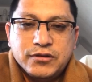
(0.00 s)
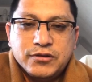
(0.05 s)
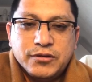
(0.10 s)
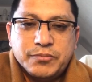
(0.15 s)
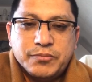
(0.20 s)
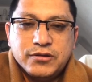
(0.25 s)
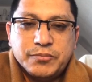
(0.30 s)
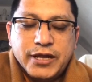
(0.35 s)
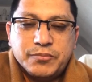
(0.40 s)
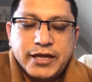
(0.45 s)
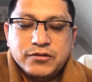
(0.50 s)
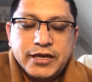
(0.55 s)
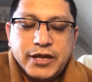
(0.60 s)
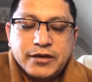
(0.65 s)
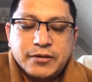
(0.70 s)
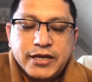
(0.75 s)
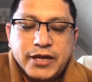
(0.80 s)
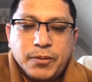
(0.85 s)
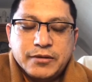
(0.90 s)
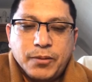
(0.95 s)
playing
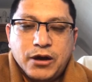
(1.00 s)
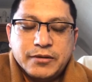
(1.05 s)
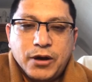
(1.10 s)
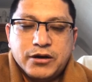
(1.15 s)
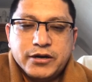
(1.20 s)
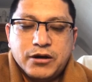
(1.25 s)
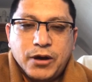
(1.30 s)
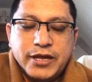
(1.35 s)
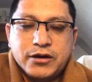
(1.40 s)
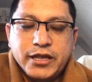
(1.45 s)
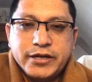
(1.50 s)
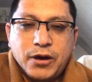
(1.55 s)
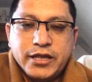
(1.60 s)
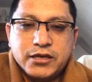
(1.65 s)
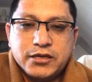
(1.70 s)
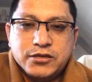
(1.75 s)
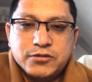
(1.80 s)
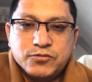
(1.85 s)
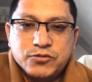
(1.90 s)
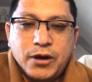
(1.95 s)
a part in the
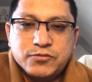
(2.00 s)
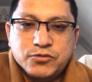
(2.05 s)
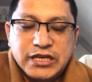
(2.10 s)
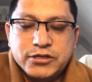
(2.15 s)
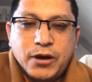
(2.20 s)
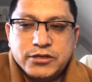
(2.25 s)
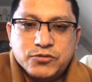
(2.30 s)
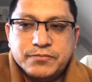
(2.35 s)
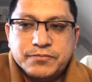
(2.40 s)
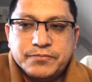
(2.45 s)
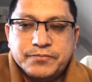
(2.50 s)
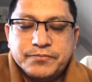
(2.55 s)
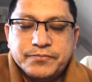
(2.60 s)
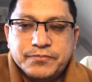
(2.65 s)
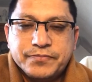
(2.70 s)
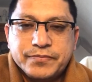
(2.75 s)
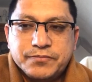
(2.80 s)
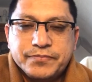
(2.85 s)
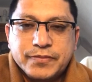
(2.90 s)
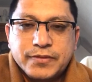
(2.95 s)
community.
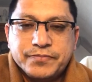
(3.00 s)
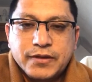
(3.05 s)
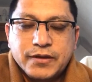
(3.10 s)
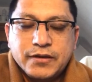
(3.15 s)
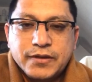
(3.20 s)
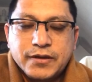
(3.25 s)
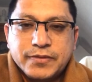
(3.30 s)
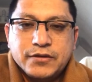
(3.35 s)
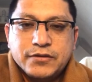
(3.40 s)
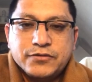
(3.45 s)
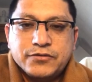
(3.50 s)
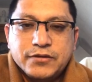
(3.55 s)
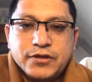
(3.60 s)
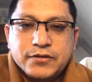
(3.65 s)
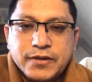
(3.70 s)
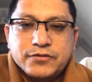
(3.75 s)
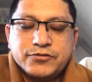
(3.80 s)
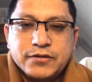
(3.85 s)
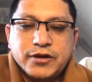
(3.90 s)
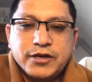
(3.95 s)
So
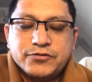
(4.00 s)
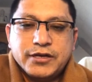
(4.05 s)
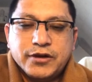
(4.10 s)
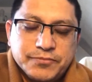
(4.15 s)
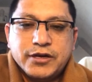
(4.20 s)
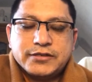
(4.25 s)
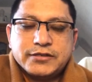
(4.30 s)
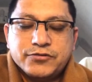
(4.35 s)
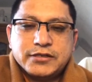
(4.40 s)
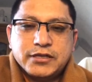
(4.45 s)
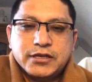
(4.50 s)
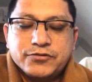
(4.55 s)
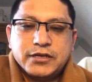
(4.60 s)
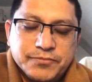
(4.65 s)
that's why it's uh,